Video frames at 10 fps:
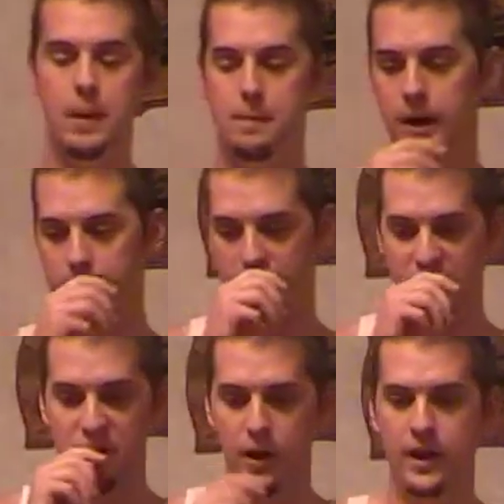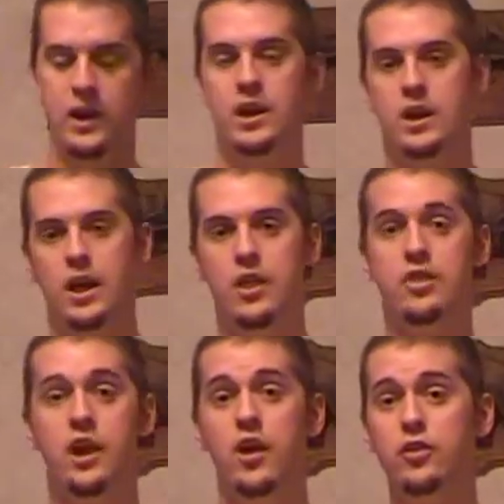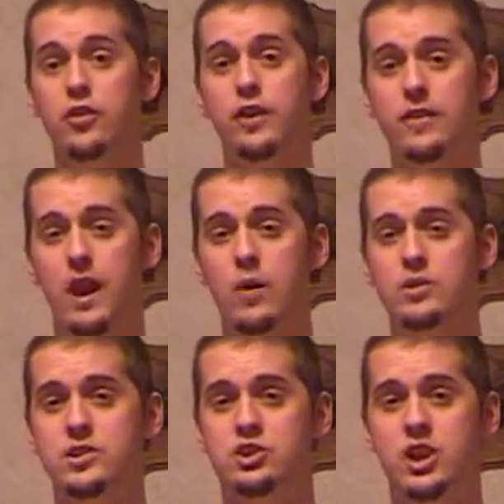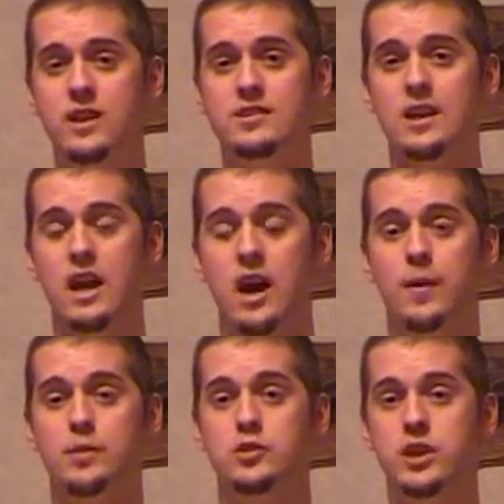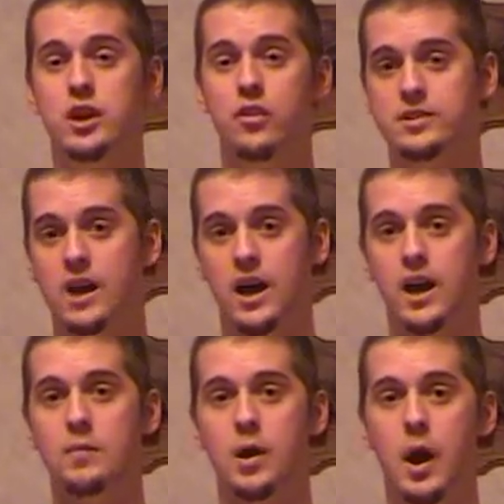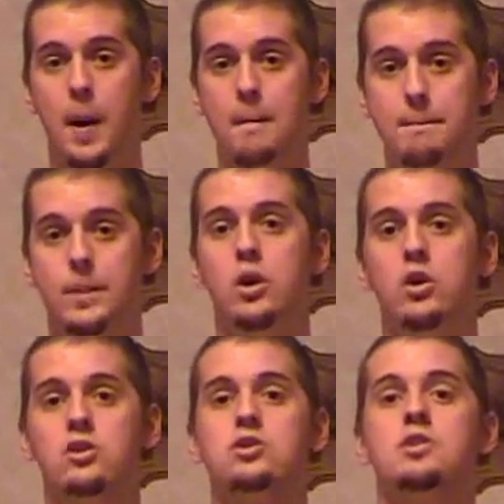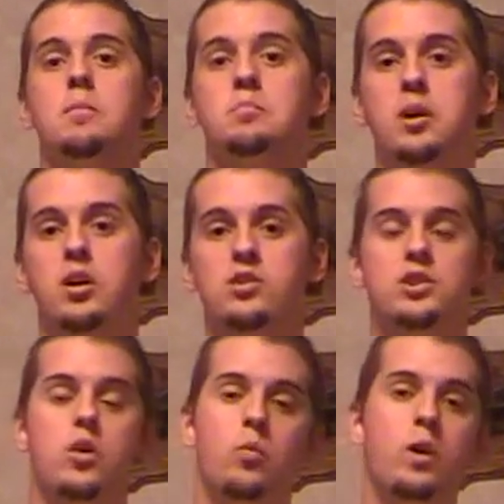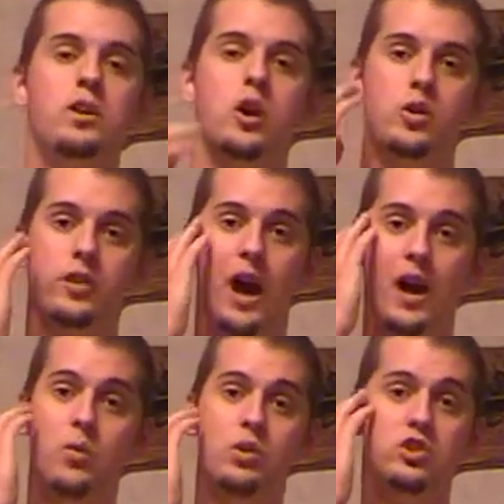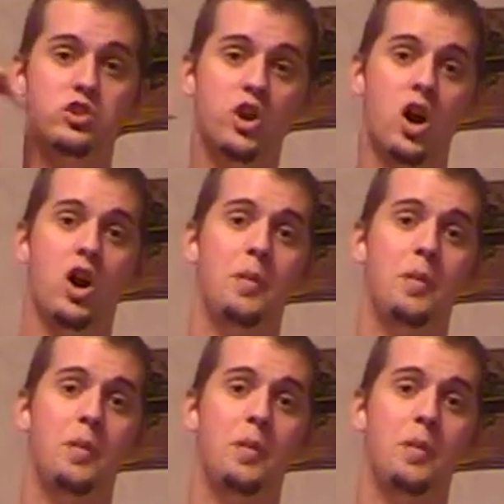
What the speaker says: Anyway, the other thing that I would suggest, you see it all the time, bars on windows. I would stock